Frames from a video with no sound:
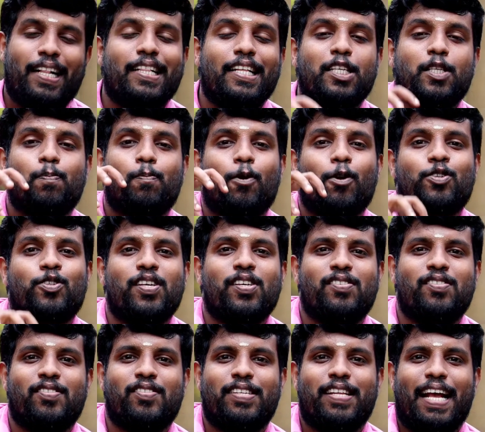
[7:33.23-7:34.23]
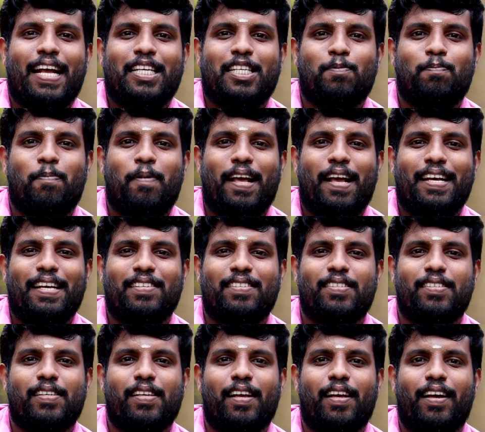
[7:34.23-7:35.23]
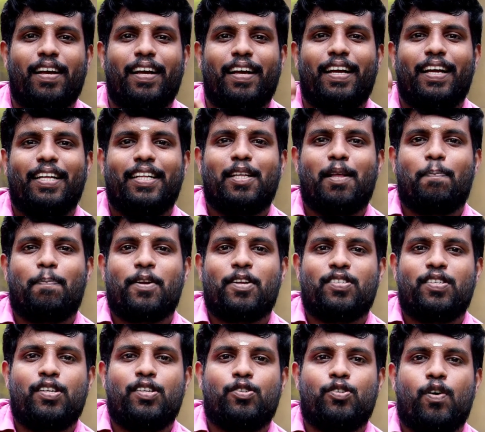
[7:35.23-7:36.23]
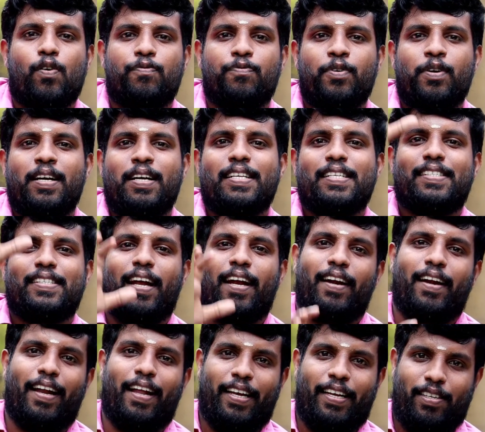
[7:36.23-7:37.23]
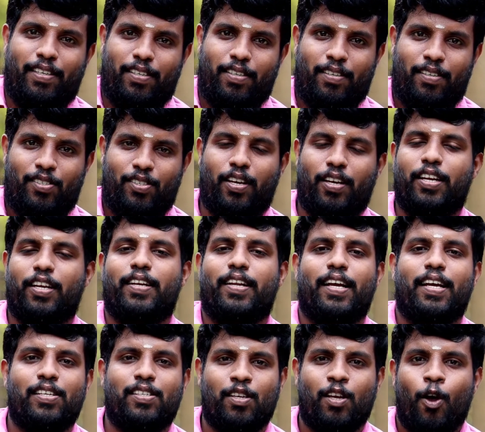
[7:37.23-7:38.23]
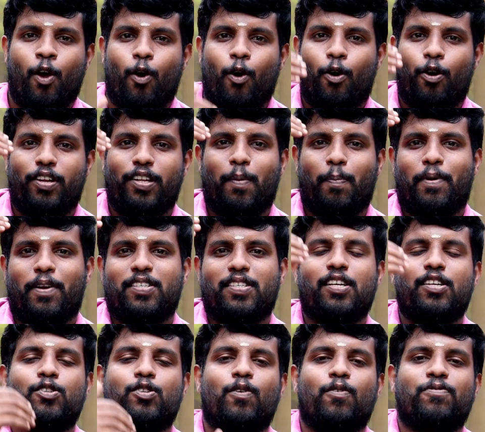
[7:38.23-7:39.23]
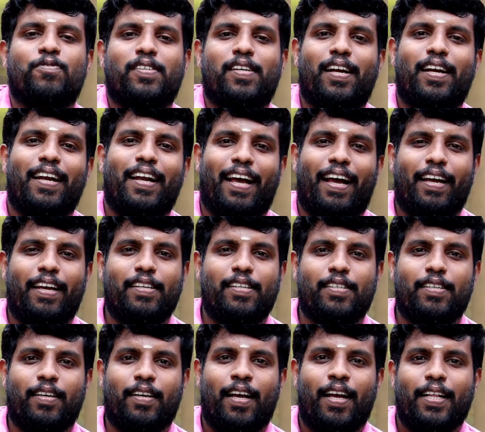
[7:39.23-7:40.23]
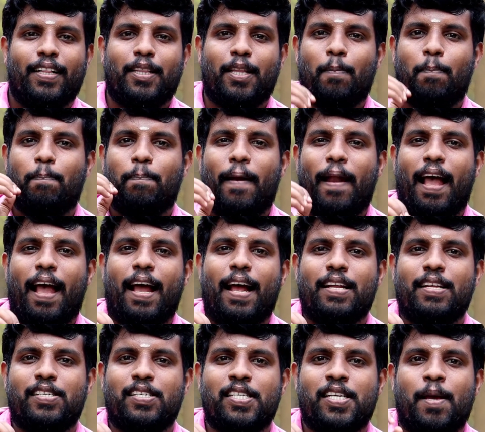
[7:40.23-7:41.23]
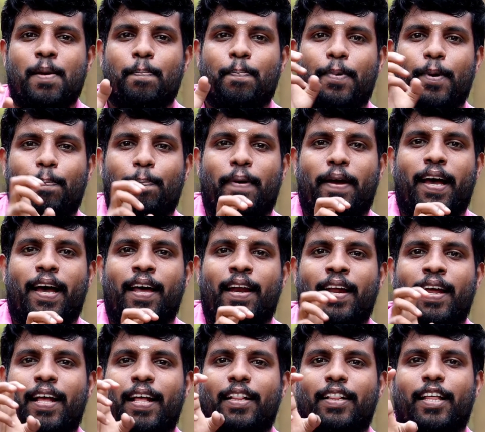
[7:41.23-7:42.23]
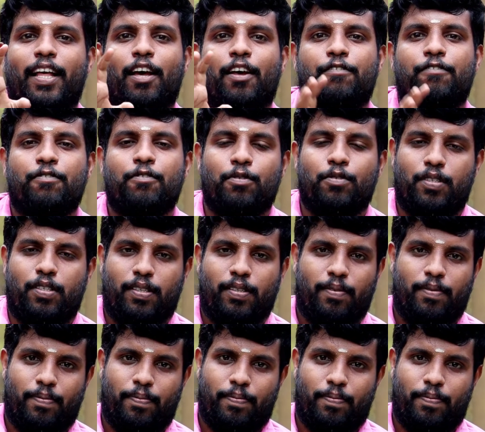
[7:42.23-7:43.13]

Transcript: This process takes place in the presence of sunlight, sunny days, or in the presence of sunlight, the plants prepare their food.